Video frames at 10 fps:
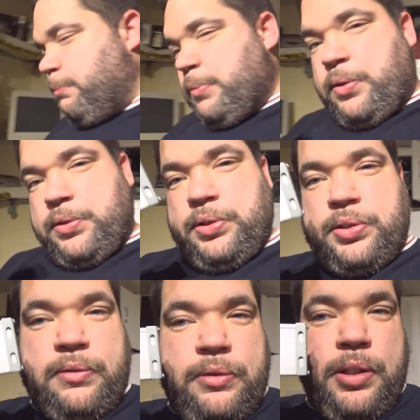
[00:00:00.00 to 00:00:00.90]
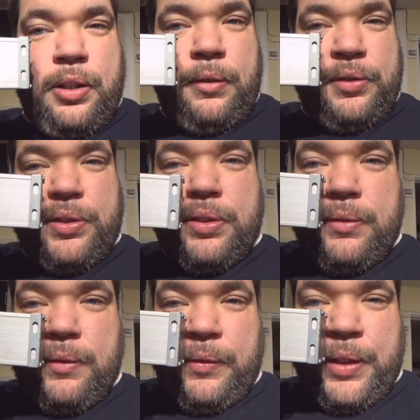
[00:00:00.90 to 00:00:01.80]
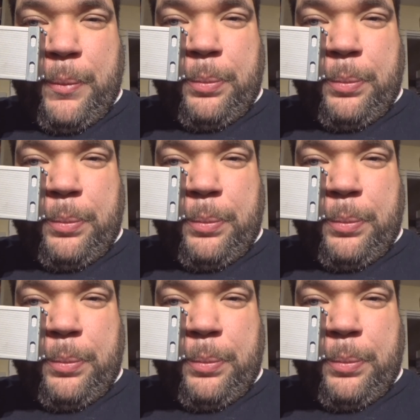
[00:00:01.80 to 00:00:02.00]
Because the screw holes for that